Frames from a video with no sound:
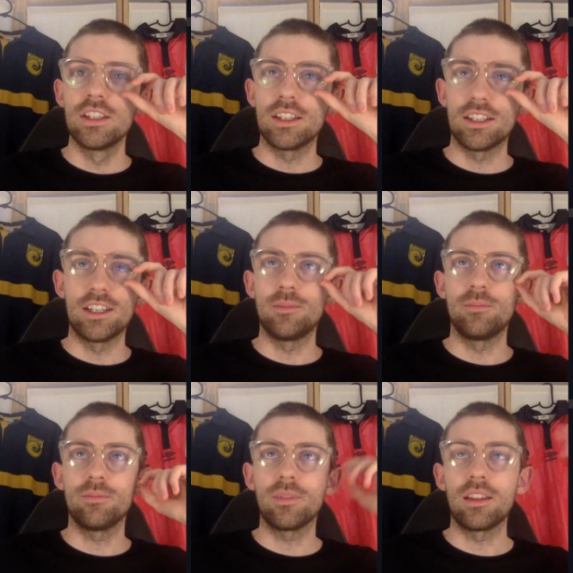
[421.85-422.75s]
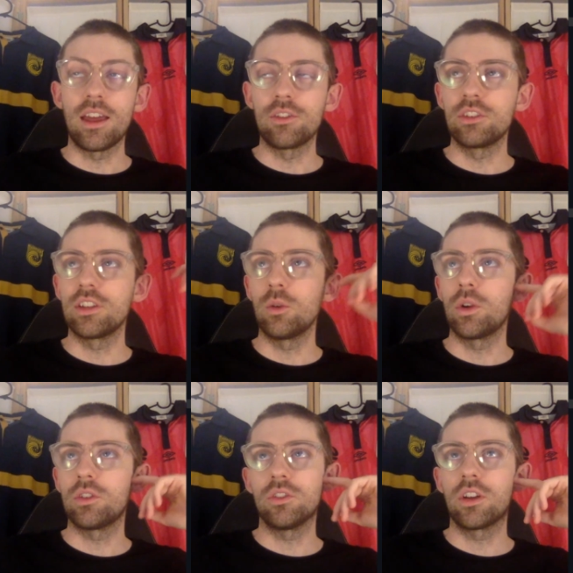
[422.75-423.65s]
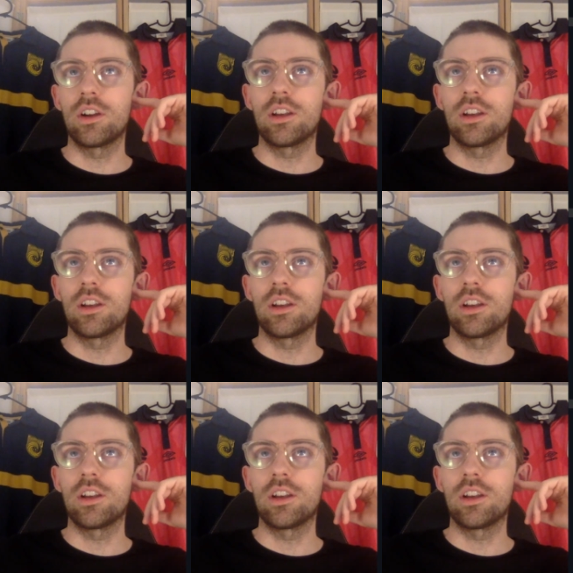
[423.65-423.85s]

Having said that, West United